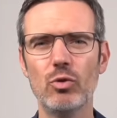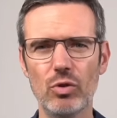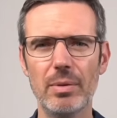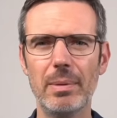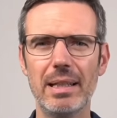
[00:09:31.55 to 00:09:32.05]

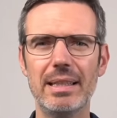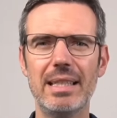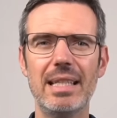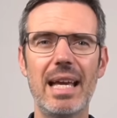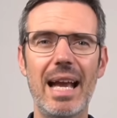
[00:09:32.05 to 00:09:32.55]

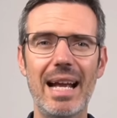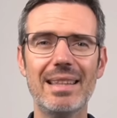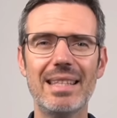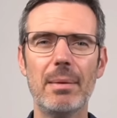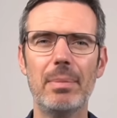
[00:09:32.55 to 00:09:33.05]
durability,
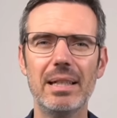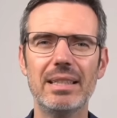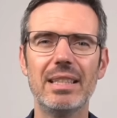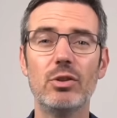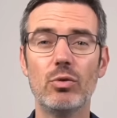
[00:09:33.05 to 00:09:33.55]
and the
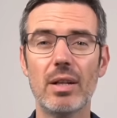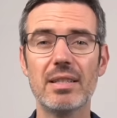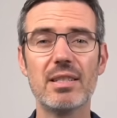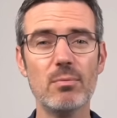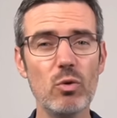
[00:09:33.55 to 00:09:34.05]
ability to
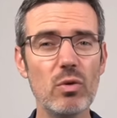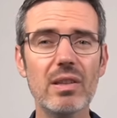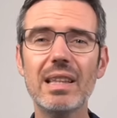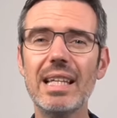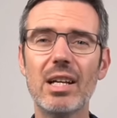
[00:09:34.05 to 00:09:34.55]
run
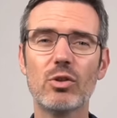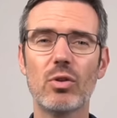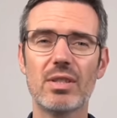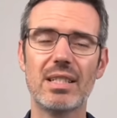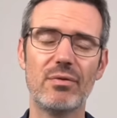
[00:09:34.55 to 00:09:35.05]
smoothly
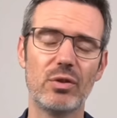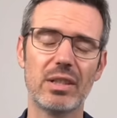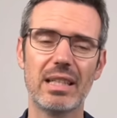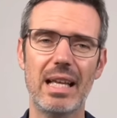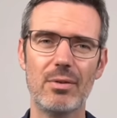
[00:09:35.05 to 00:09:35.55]
across
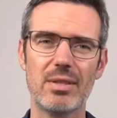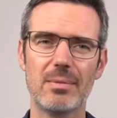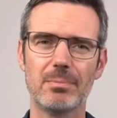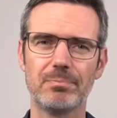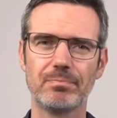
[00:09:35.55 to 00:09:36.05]
different clouds.